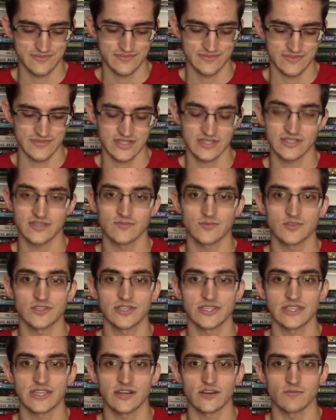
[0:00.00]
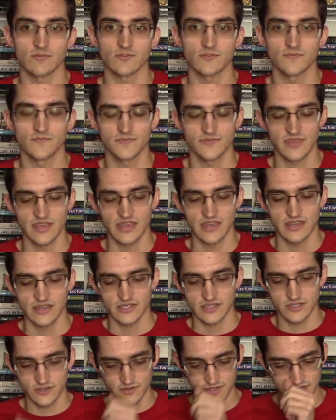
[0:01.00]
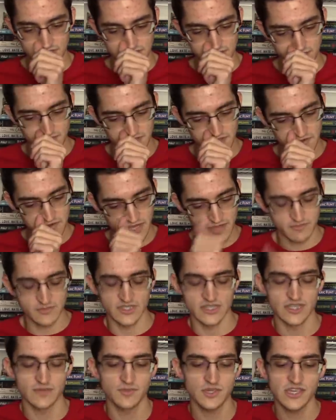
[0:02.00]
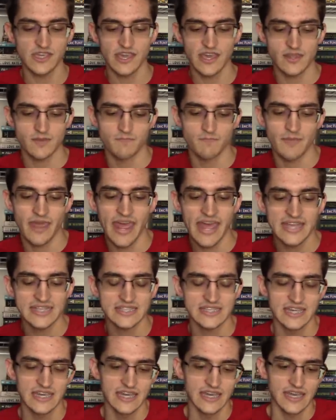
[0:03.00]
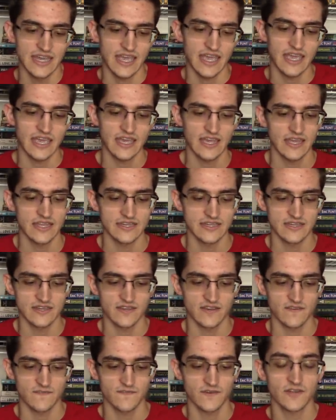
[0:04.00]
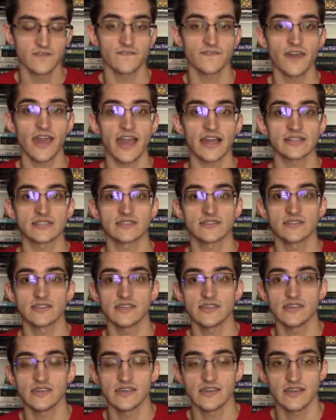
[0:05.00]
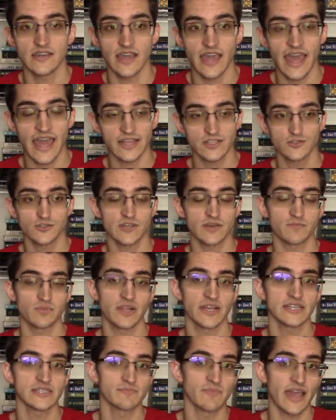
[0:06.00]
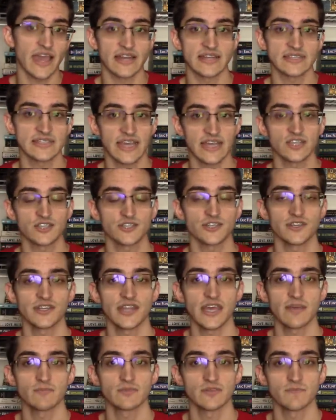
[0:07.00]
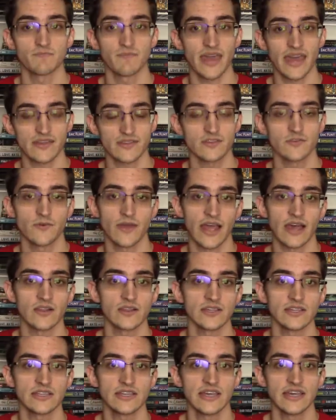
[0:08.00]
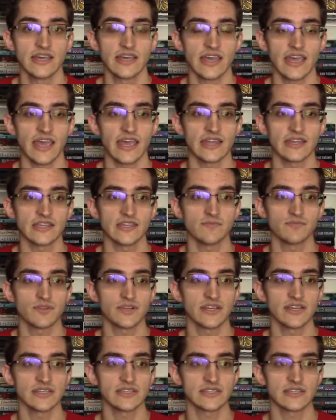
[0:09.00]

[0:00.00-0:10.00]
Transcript: That summary is terrible. So in this one they're named Libby and Matt, and uh, fun fact, the actor that plays Matt is actually named Matthew Alan, and he plays